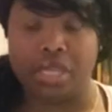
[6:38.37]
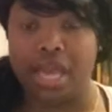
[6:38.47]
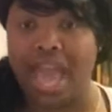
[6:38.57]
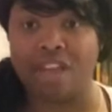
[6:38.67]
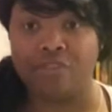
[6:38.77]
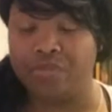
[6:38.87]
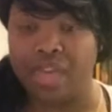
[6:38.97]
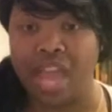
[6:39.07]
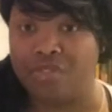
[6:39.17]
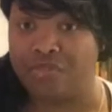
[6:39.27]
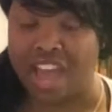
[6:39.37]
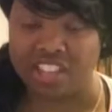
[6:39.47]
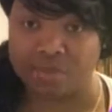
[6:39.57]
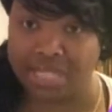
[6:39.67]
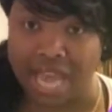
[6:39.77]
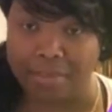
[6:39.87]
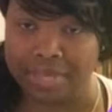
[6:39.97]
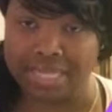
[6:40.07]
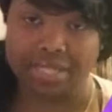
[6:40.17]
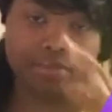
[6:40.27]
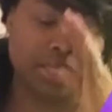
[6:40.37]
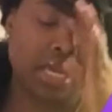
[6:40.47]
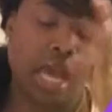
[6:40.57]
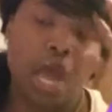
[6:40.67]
they have fast metabolisms,